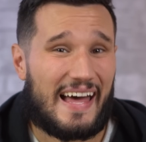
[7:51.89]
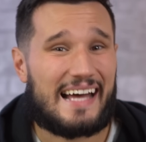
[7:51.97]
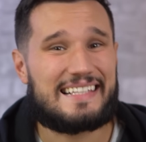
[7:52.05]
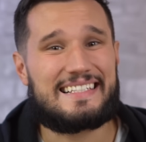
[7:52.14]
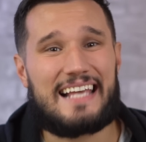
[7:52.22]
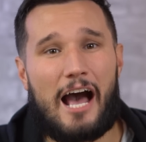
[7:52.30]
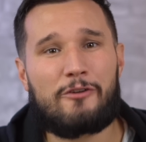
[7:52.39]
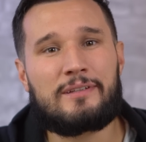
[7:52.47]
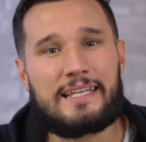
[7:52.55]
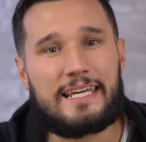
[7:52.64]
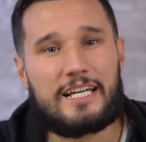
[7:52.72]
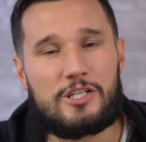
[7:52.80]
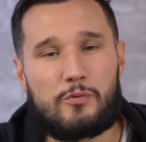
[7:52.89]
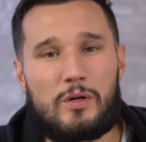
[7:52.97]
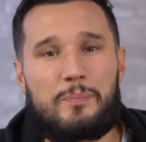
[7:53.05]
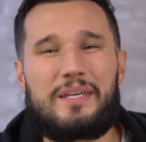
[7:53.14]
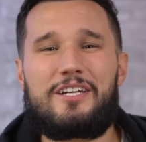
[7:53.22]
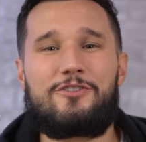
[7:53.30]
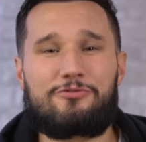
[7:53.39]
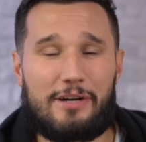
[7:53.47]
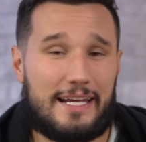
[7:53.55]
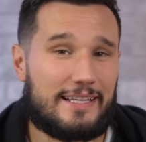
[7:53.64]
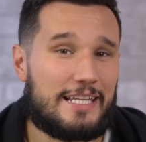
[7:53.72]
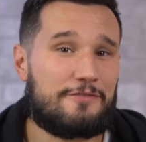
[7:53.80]
that, sound leakage would be
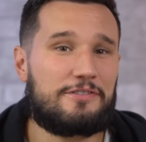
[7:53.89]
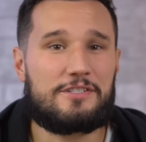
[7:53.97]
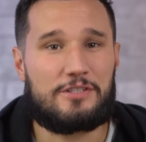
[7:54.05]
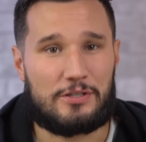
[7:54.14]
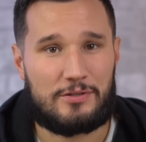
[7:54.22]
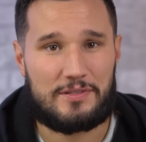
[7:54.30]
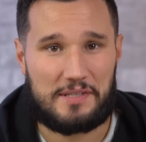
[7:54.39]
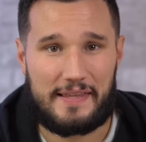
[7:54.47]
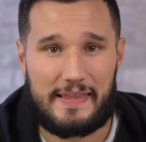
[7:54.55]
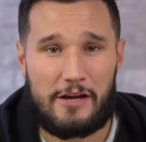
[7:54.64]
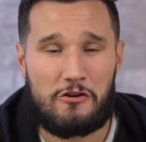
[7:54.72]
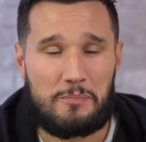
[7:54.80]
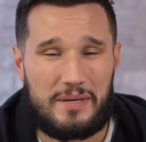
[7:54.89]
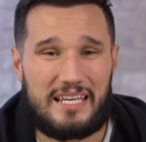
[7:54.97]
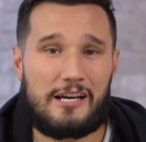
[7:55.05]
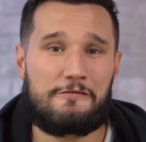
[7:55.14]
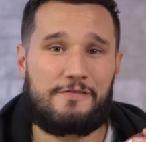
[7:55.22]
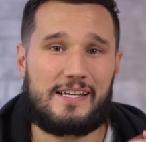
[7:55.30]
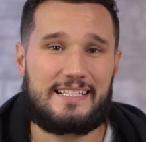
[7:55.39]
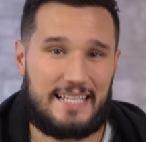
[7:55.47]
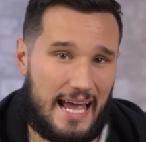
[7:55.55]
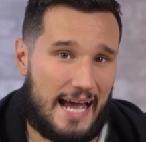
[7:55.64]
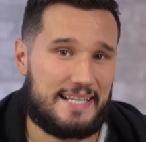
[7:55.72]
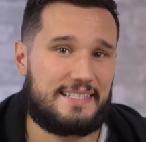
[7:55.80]
greatly reduced, and they would be a
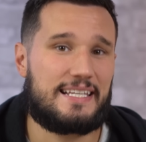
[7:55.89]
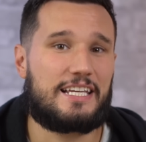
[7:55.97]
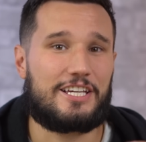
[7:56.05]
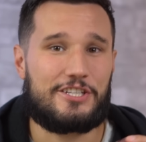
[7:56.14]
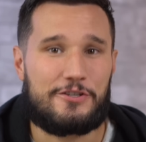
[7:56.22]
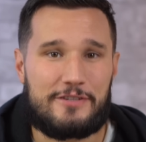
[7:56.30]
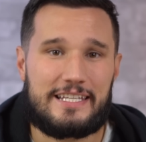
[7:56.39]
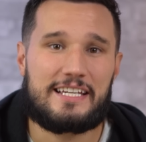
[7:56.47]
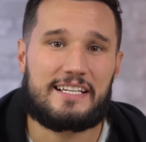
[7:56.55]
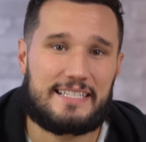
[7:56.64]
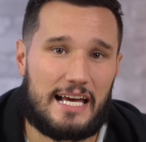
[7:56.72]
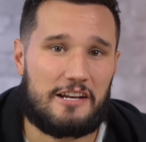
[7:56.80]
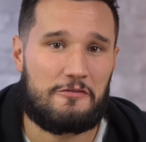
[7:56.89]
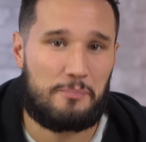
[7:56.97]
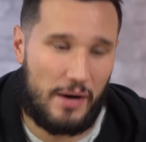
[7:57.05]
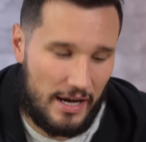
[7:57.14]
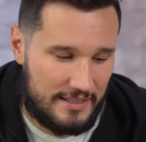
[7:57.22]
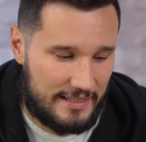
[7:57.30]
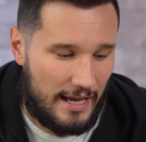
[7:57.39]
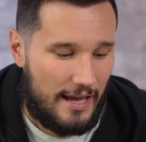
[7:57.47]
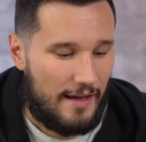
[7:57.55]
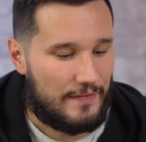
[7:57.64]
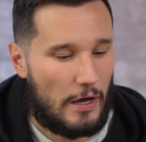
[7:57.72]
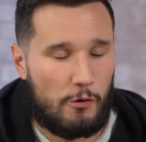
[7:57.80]
fantastic, unique set of buds
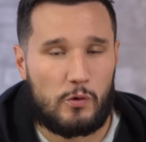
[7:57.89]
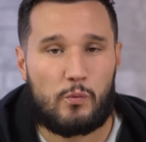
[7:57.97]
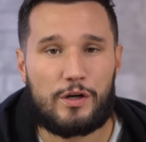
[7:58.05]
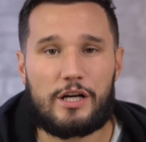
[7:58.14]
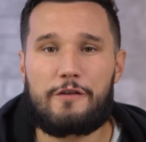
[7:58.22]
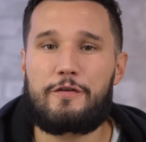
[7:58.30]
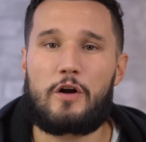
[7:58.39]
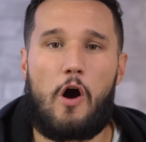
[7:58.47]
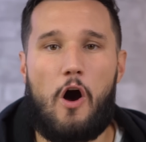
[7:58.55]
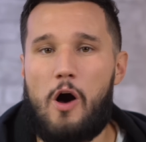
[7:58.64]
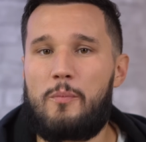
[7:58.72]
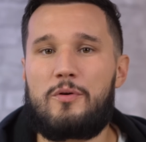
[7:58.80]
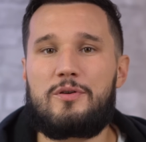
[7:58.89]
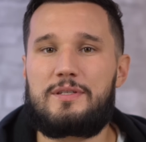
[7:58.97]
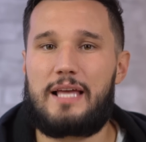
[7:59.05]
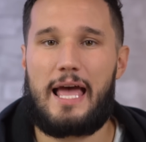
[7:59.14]
that would work for almost